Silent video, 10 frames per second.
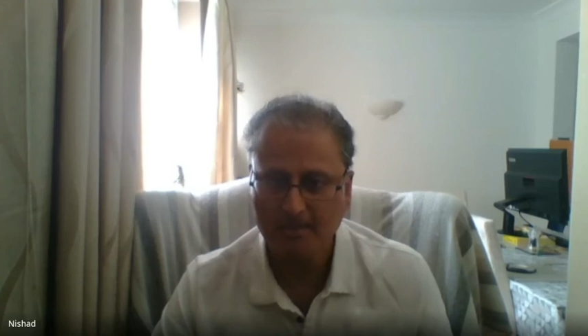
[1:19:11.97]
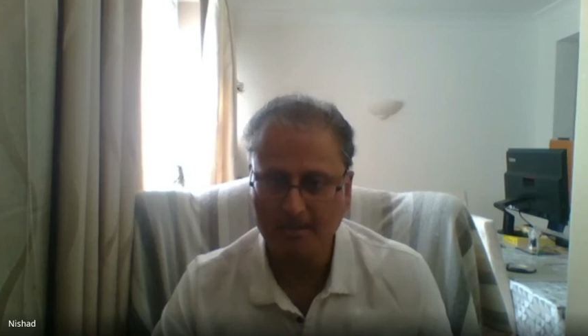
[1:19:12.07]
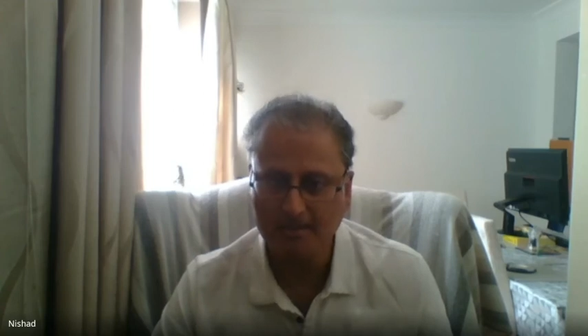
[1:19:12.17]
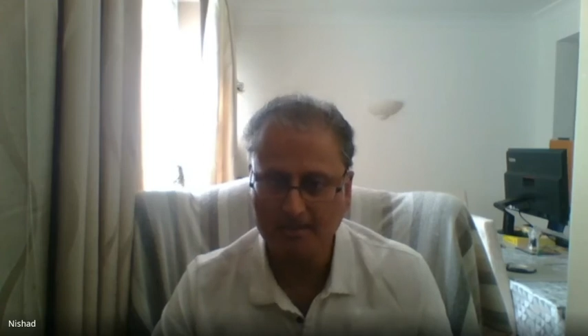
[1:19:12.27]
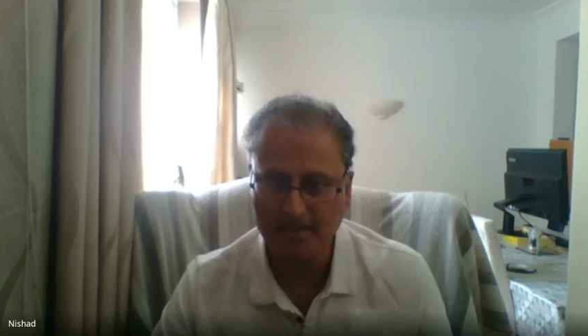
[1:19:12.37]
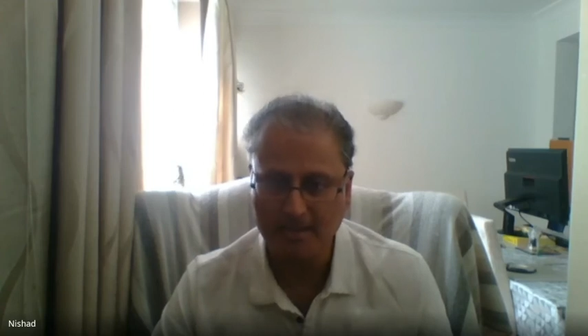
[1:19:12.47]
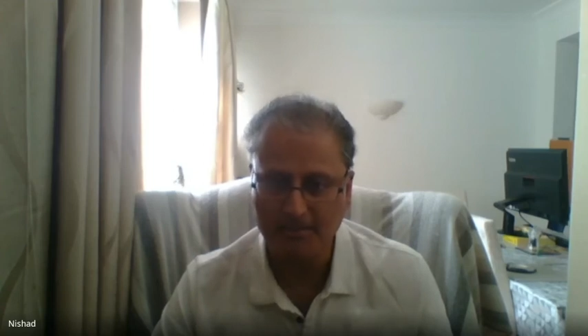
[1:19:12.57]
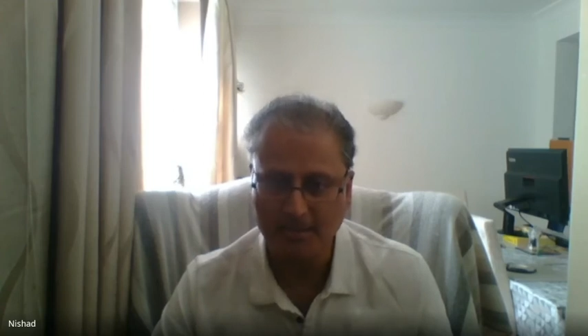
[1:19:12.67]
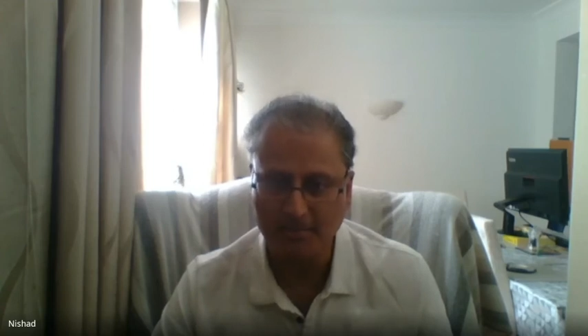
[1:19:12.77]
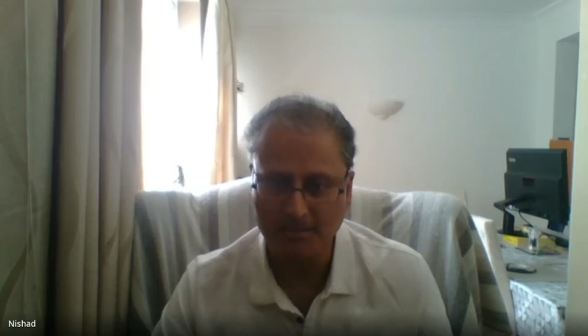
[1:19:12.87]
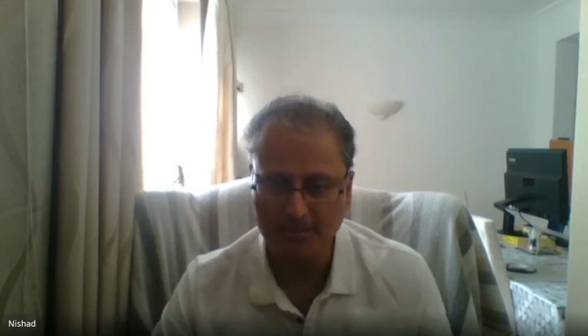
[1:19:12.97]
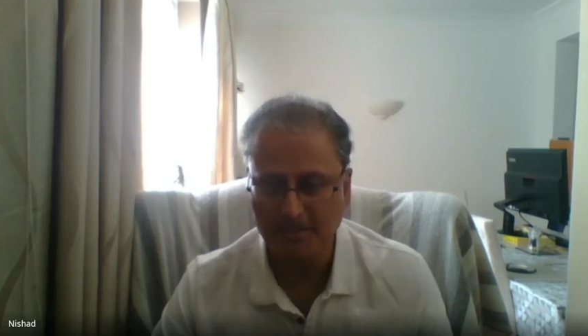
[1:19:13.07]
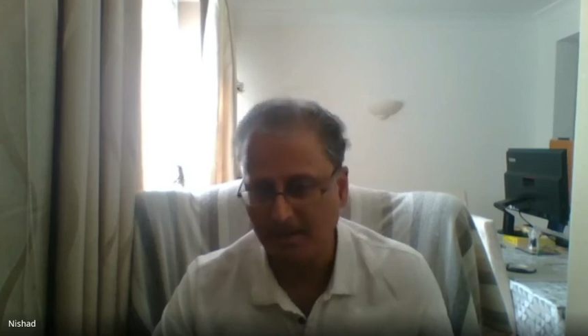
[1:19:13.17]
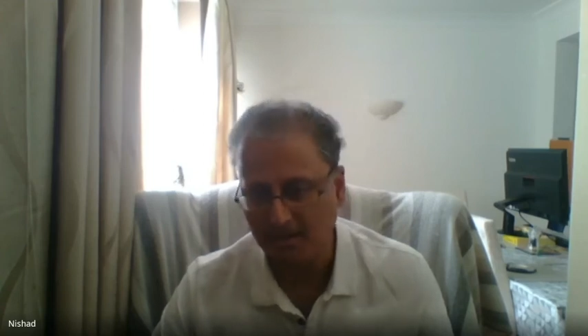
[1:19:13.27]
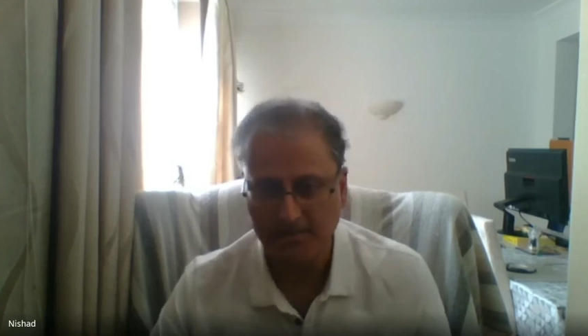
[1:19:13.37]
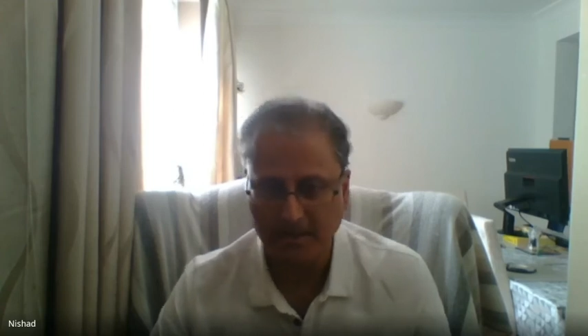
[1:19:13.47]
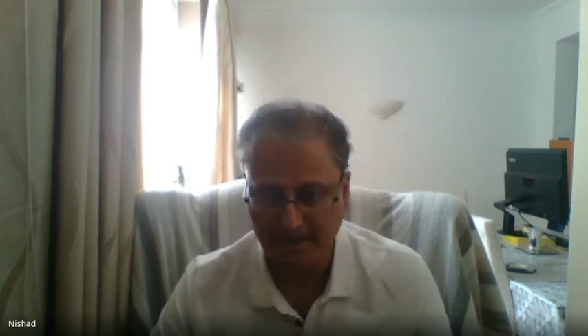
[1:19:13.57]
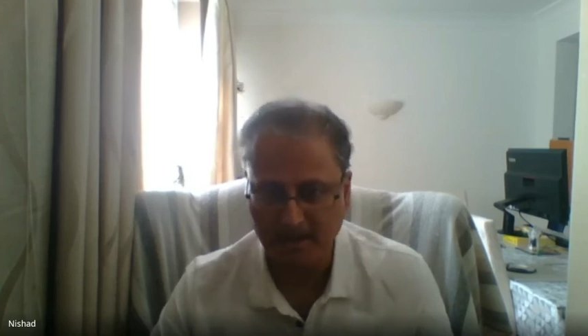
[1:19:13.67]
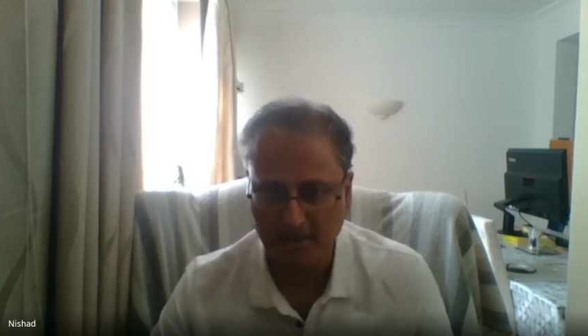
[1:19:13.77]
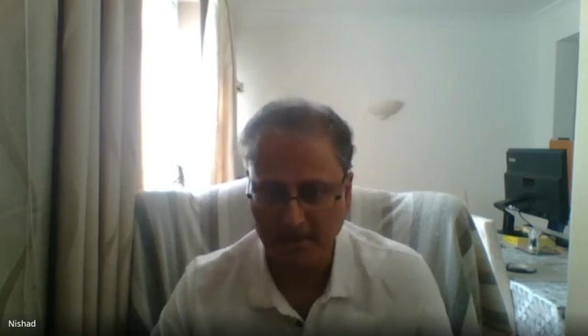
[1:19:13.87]
his 10 commandments, and then he comes back
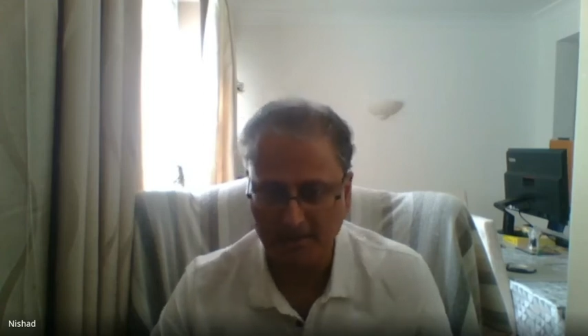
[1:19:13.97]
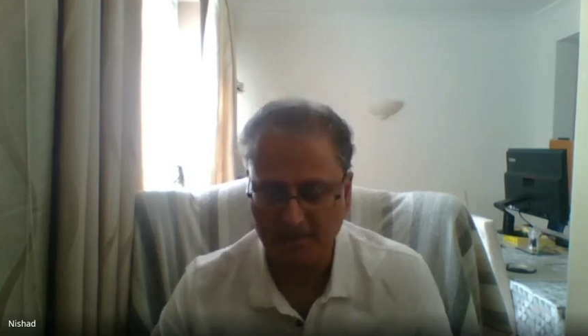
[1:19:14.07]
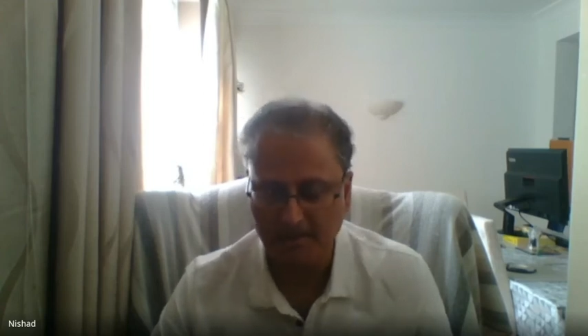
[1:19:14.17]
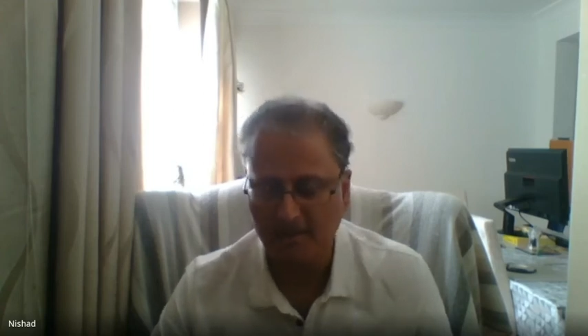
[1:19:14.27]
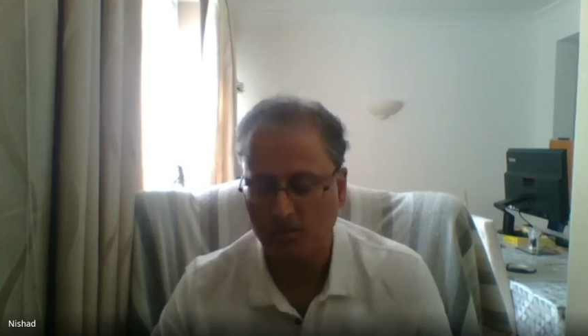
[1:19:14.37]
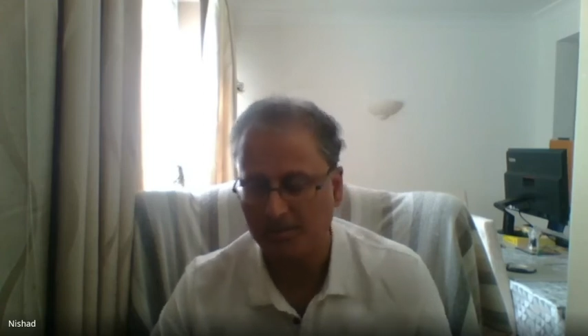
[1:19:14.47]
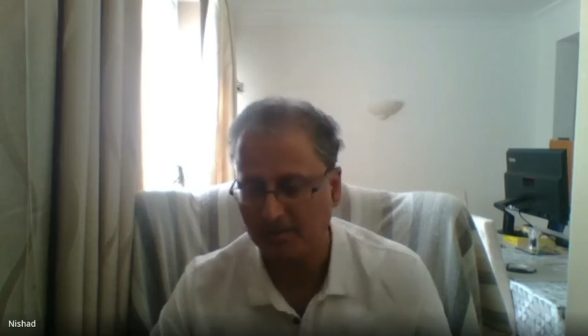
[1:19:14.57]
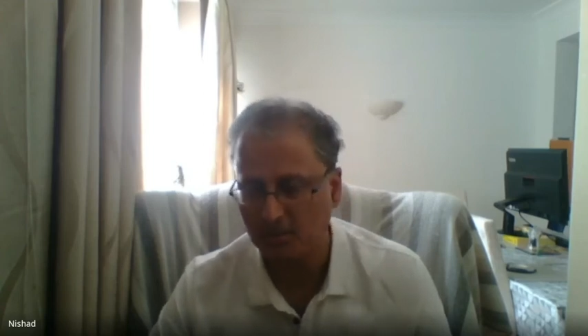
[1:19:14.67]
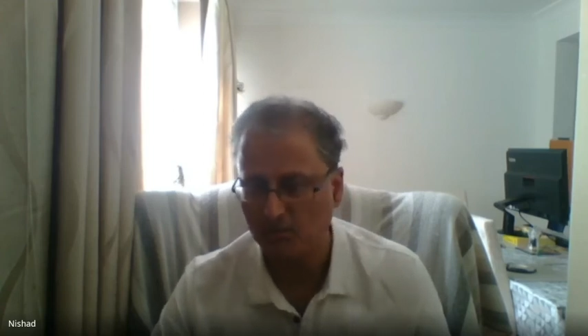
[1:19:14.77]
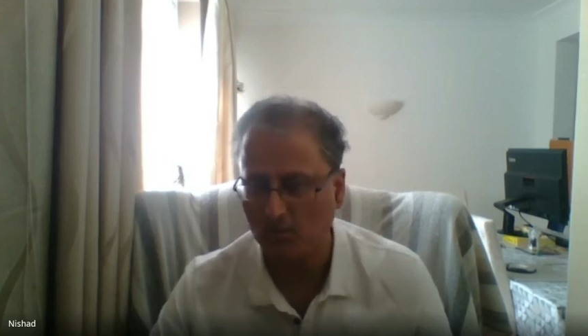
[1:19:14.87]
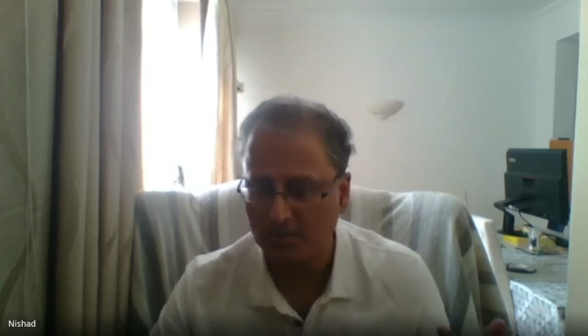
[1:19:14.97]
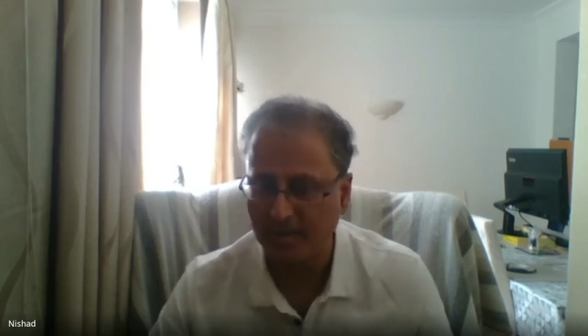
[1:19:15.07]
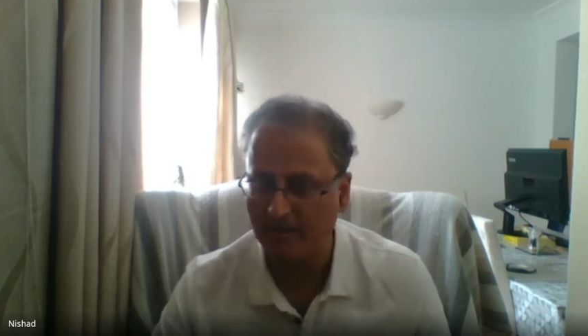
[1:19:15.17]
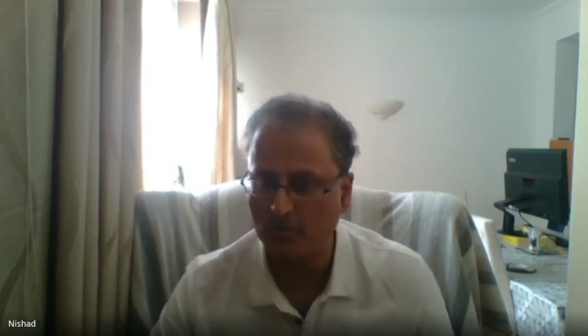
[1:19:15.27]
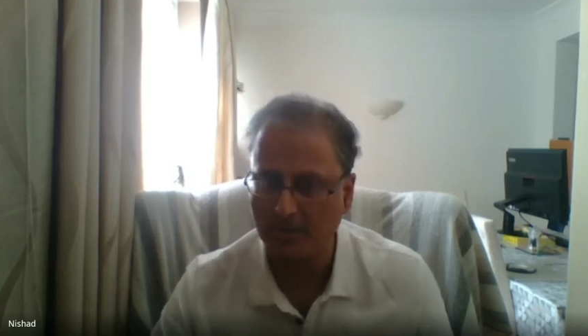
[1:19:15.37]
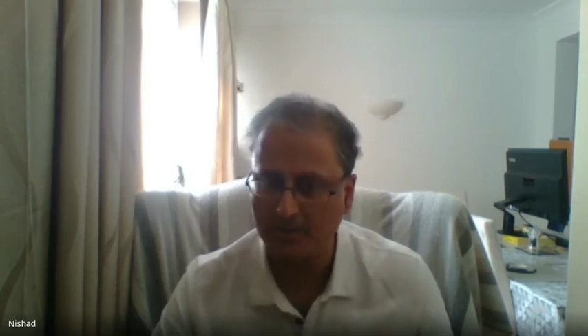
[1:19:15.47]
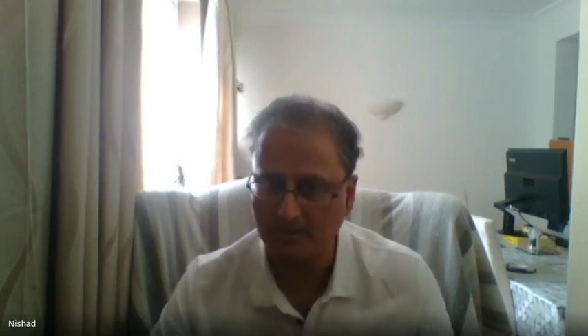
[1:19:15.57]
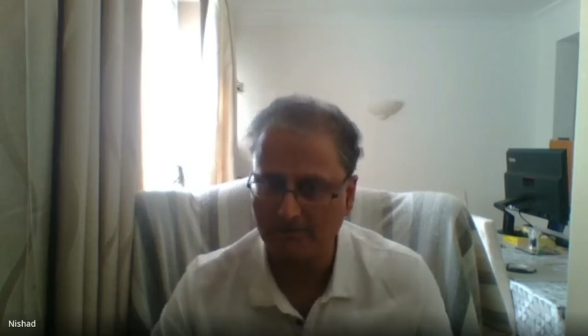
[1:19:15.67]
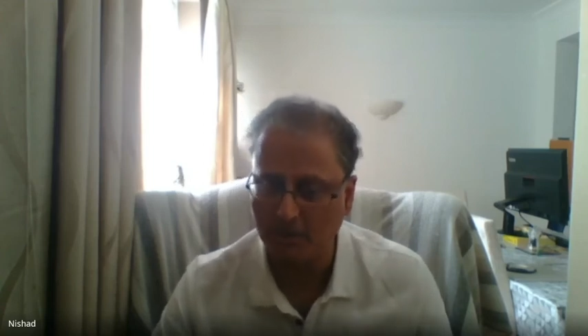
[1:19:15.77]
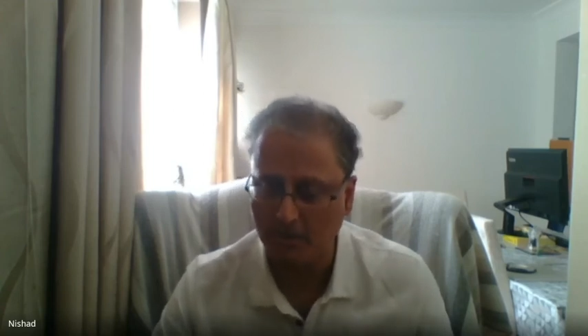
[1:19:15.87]
down the mountain again with these rules that everyone has
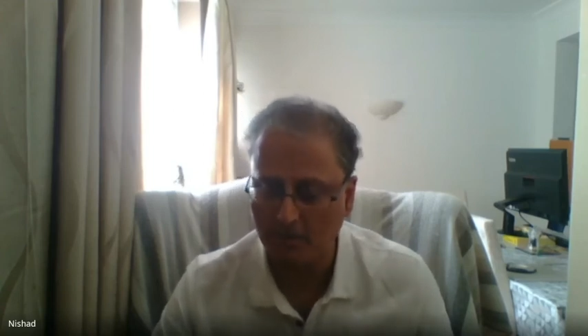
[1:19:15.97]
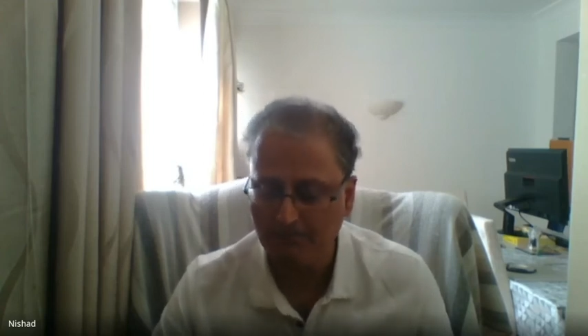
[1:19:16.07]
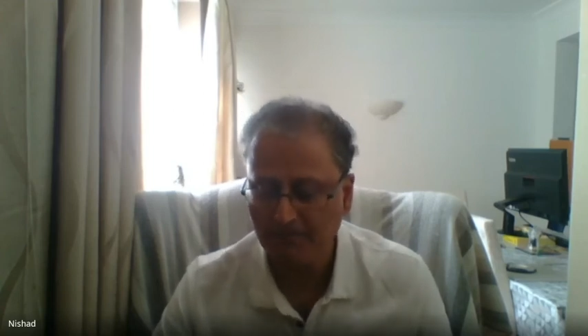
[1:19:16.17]
to follow.